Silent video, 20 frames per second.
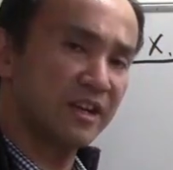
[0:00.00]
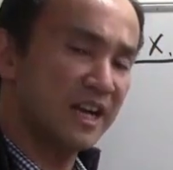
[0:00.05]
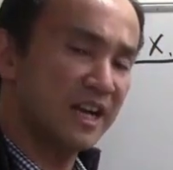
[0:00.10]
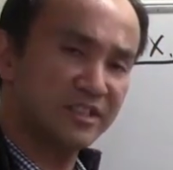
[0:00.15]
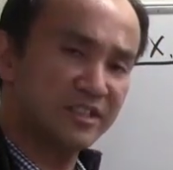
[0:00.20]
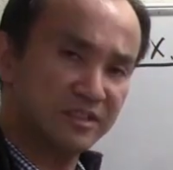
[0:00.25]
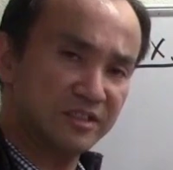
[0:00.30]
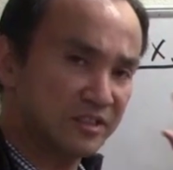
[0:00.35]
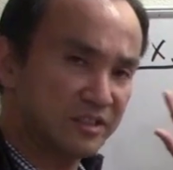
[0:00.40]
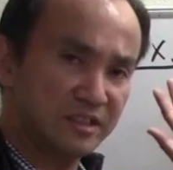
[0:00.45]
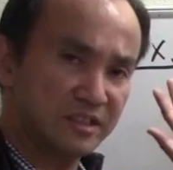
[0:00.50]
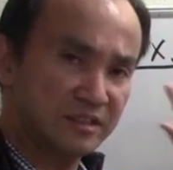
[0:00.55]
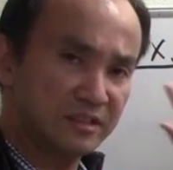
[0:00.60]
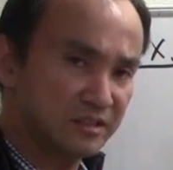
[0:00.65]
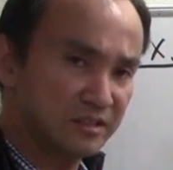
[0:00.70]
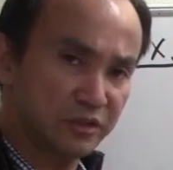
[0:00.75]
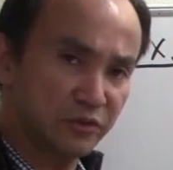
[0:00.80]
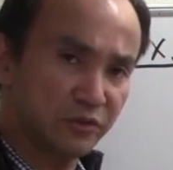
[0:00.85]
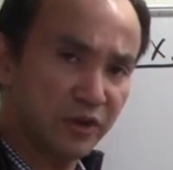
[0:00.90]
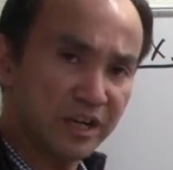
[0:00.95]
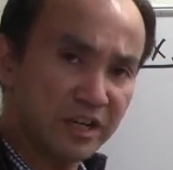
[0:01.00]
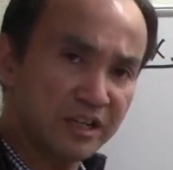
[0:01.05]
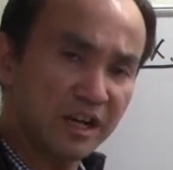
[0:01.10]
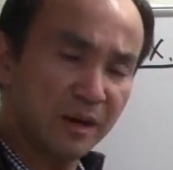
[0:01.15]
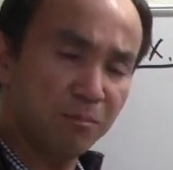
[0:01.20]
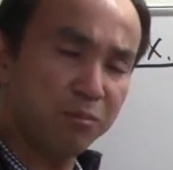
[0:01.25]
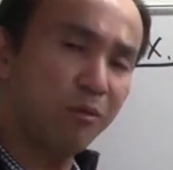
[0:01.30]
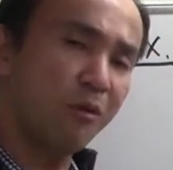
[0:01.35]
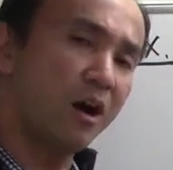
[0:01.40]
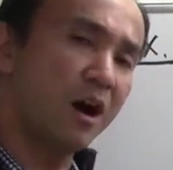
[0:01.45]
I just directly
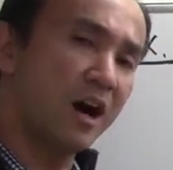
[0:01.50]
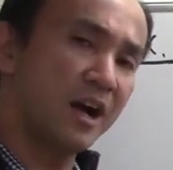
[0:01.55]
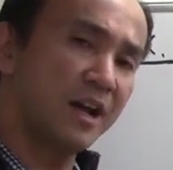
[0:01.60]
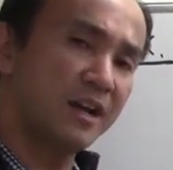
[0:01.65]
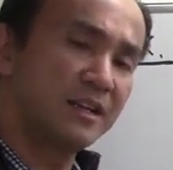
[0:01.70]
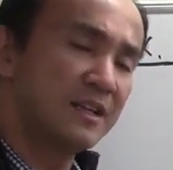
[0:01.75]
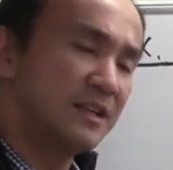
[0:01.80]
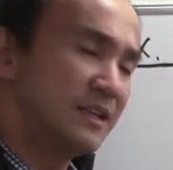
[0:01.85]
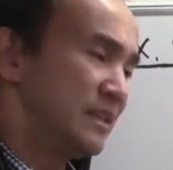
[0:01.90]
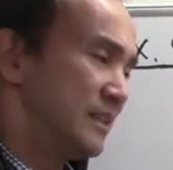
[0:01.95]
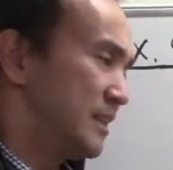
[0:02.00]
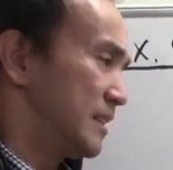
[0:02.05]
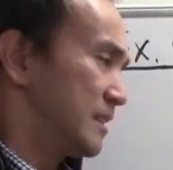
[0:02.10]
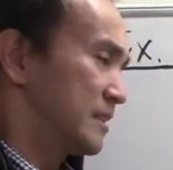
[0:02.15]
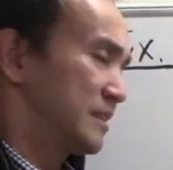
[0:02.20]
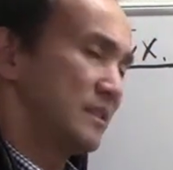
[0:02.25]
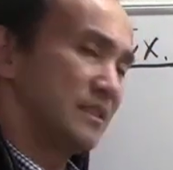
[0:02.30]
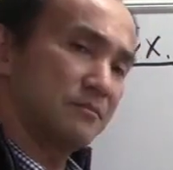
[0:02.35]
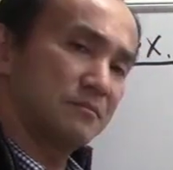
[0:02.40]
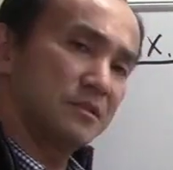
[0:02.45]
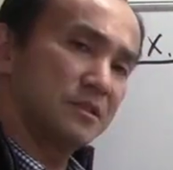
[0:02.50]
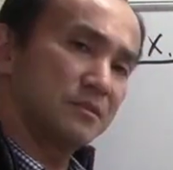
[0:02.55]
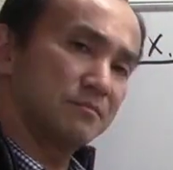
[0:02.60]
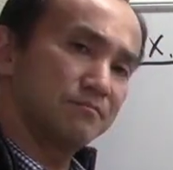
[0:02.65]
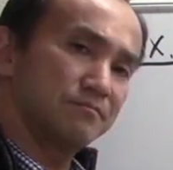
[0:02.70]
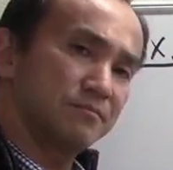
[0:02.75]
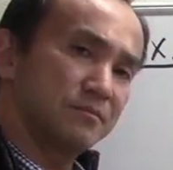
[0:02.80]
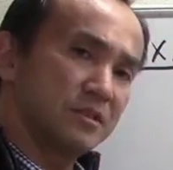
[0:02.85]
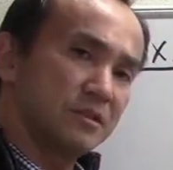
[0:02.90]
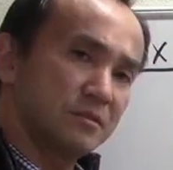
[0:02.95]
apply the
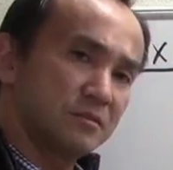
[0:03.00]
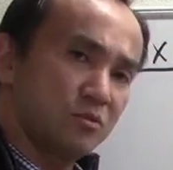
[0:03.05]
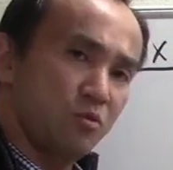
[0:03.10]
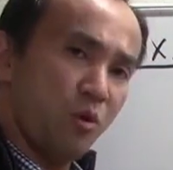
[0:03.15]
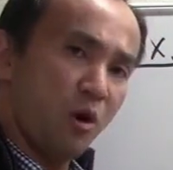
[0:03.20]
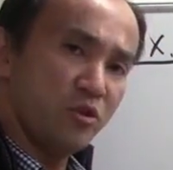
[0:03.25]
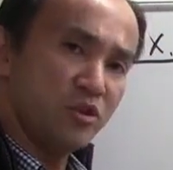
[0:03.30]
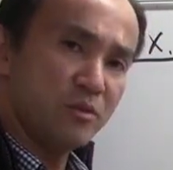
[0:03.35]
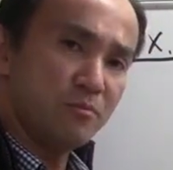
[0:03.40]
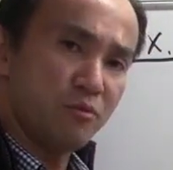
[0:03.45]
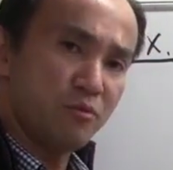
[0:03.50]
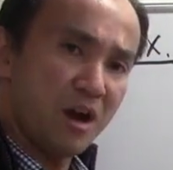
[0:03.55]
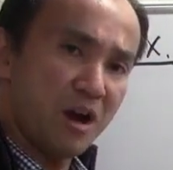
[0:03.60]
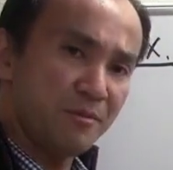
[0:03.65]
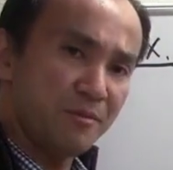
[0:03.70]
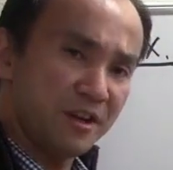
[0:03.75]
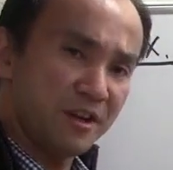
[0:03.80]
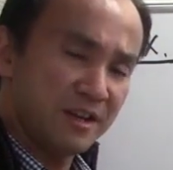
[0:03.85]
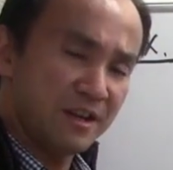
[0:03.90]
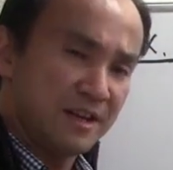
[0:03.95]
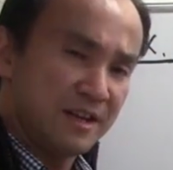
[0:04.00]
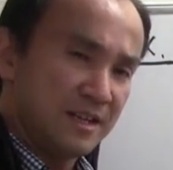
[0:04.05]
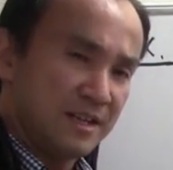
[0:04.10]
quotient property.